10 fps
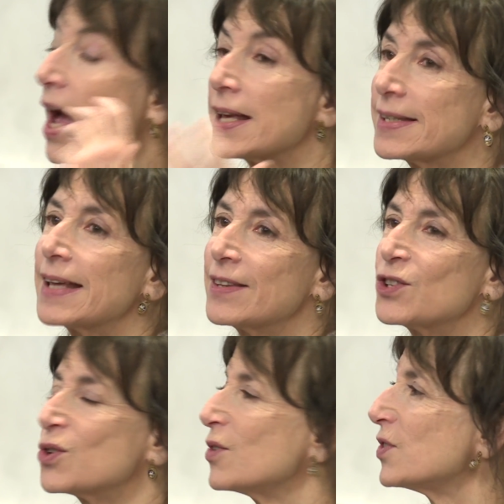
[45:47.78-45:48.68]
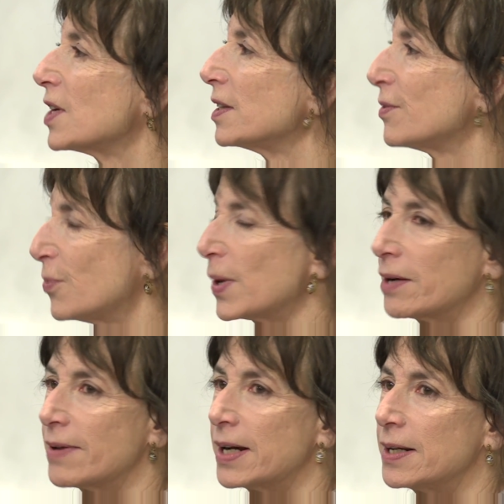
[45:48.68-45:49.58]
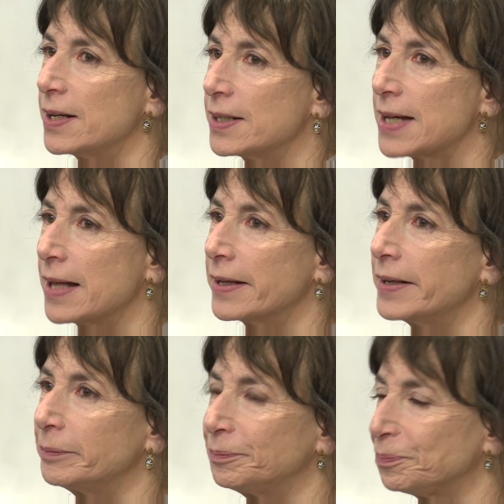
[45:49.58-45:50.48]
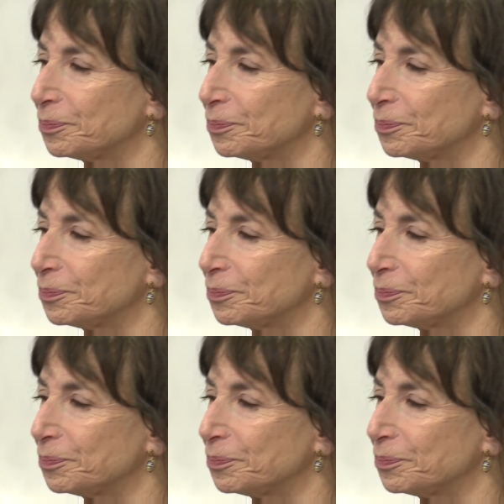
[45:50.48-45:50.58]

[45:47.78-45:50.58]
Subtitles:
sat there sort of stunned when I read it in Italian,